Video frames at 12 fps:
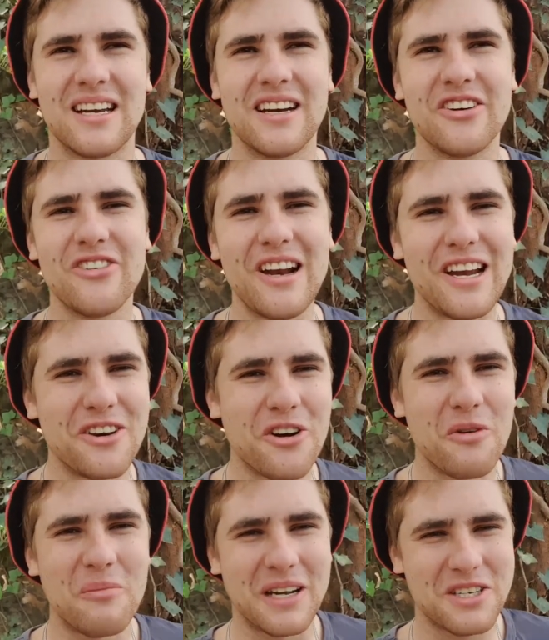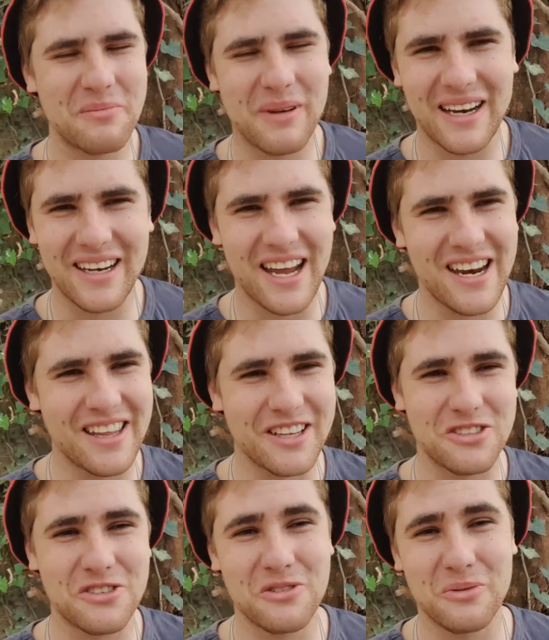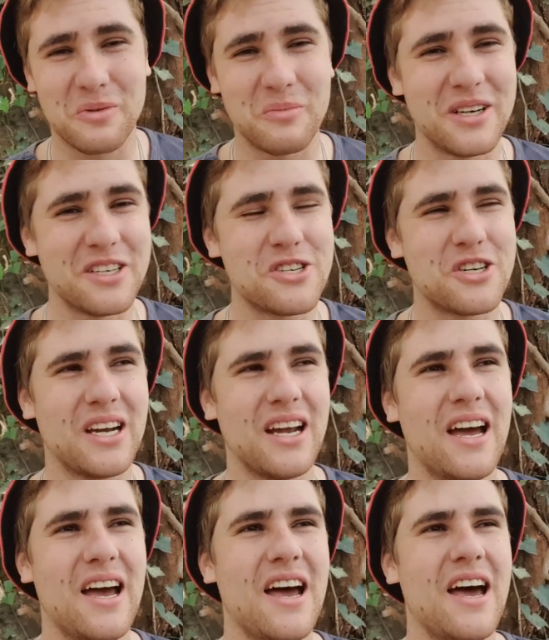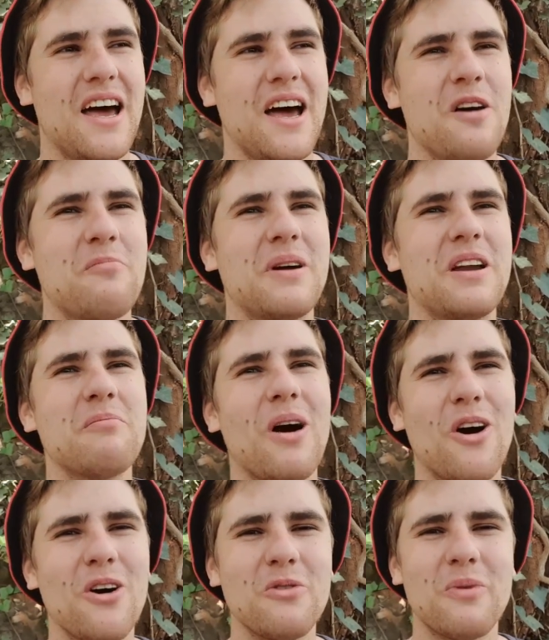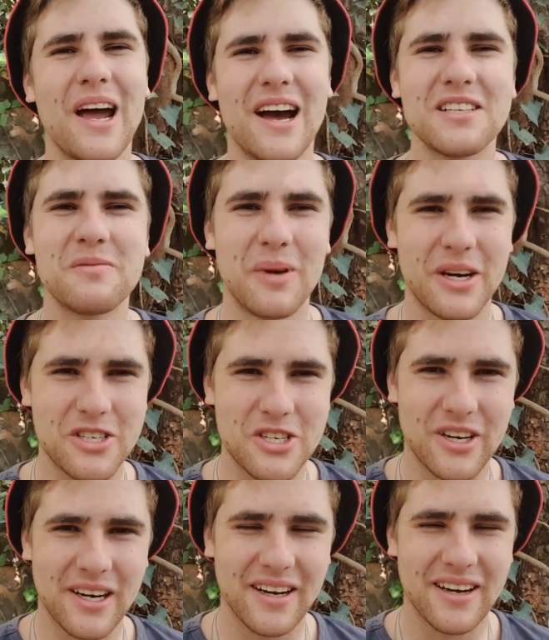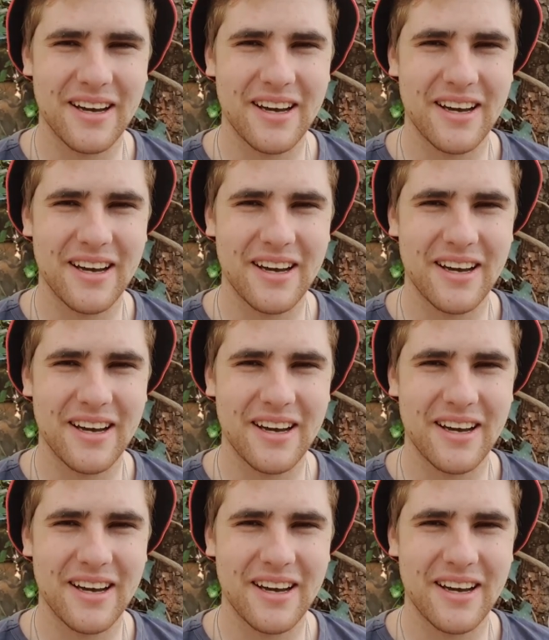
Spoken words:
I didn't really know much about anything to do with ministry, but in my own way I was ministering,